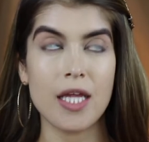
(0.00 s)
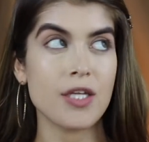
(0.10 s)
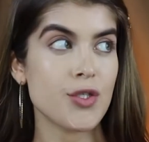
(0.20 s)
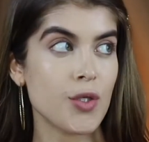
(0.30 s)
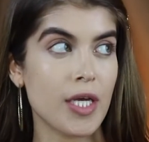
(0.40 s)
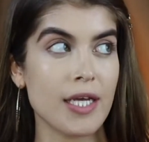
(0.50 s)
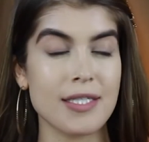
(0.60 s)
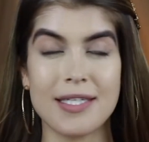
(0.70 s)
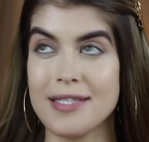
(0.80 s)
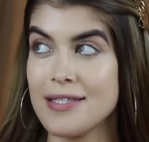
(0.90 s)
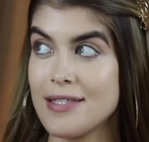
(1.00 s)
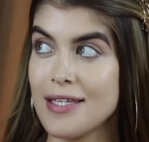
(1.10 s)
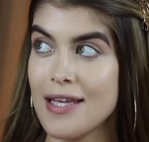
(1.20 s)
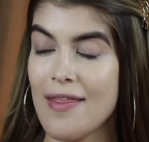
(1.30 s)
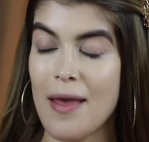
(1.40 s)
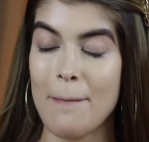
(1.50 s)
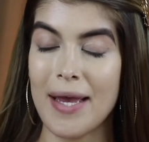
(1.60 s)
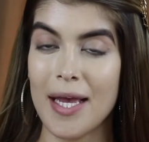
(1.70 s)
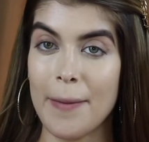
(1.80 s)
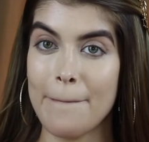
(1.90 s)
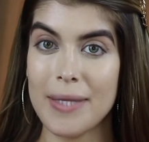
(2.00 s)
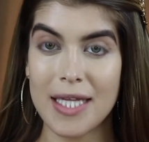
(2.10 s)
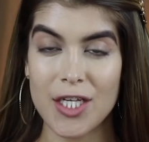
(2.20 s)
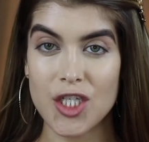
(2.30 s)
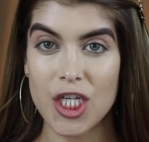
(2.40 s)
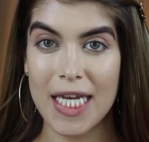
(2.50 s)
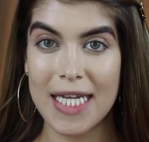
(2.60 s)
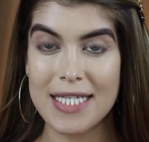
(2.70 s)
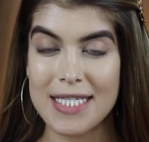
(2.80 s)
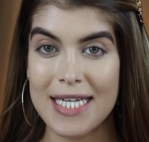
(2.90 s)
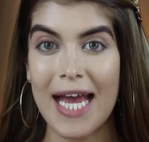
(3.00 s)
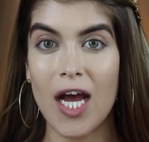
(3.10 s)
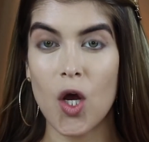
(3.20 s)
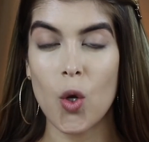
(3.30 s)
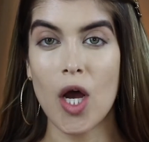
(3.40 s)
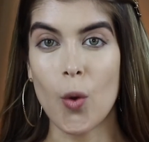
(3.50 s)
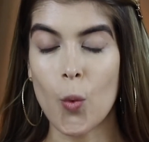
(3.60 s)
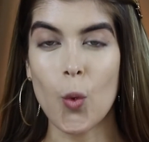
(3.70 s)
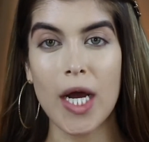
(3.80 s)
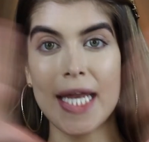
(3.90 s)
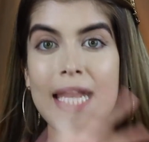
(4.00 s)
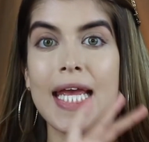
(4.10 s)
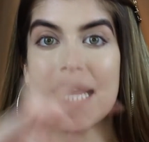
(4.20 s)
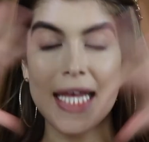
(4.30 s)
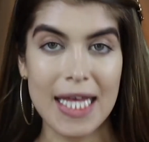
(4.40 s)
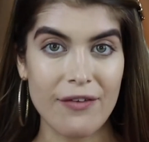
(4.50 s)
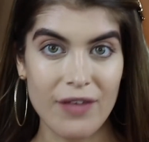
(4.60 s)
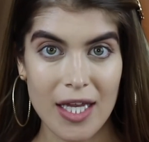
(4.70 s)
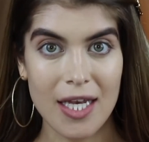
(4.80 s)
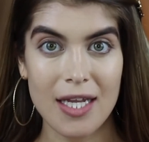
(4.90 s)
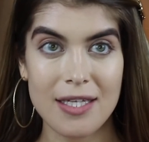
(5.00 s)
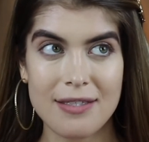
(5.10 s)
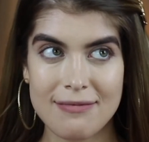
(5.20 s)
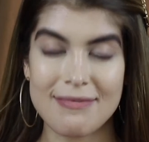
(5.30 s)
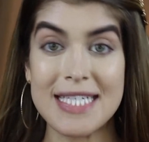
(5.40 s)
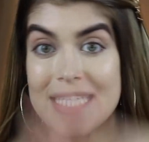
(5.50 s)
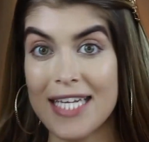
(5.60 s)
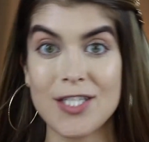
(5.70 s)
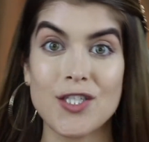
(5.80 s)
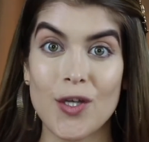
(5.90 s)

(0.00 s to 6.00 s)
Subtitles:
in so you guys can see that my complexion is now one even skin